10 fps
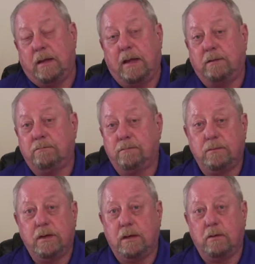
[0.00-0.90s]
he
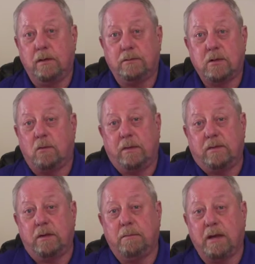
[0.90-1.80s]
told me
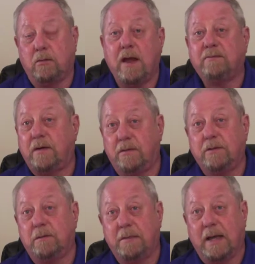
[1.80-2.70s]
that my
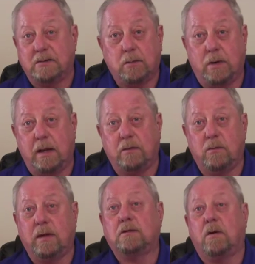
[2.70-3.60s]
grandfather had passed away. The
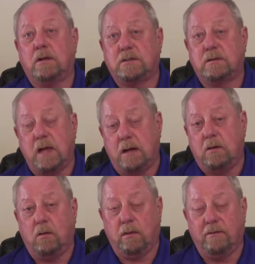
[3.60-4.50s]
Red Cross had got a
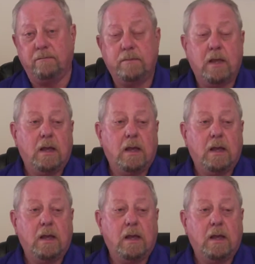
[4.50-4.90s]
hold of him.